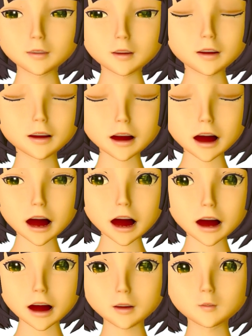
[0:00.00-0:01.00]
There is
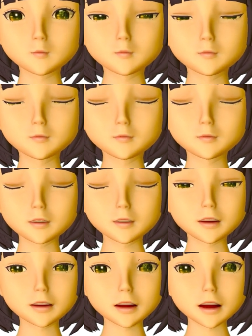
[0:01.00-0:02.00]
e, which
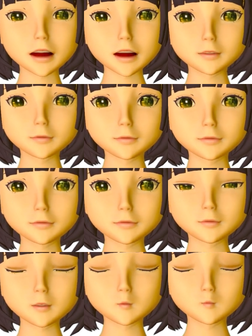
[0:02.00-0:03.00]
is the
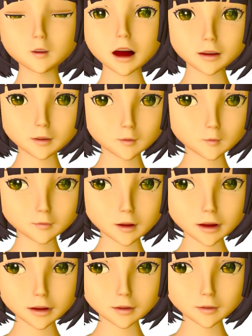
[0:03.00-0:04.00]
directional
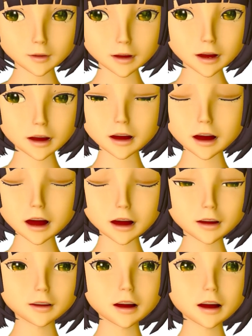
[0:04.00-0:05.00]
particle,
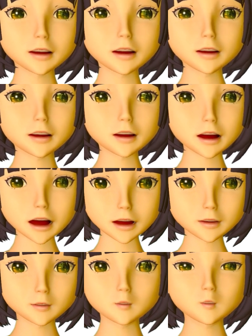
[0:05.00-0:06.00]
and there is de.
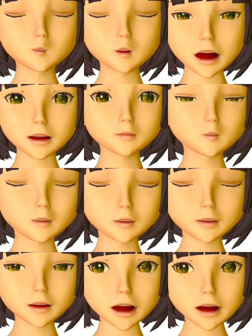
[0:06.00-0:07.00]
And
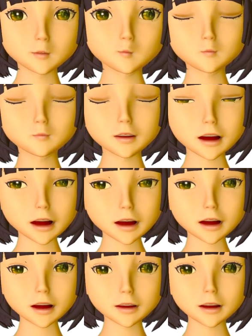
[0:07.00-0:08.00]
what de really
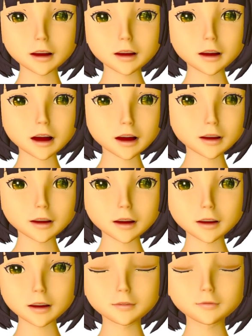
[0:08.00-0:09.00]
does is tells
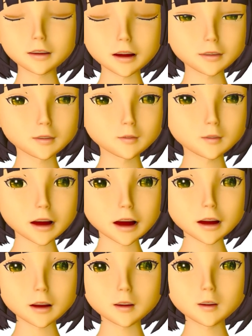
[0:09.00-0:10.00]
us the boundary
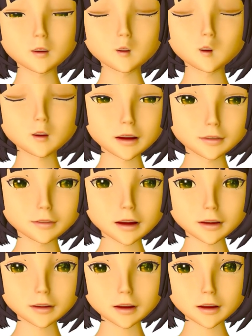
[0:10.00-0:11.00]
or
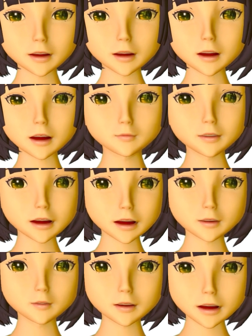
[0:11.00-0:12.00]
limit
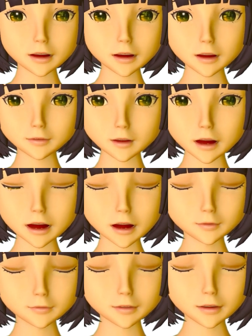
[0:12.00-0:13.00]
within which something
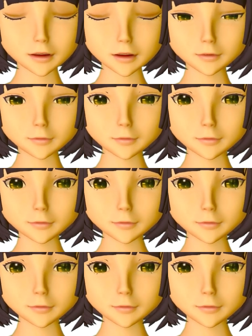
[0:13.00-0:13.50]
happens.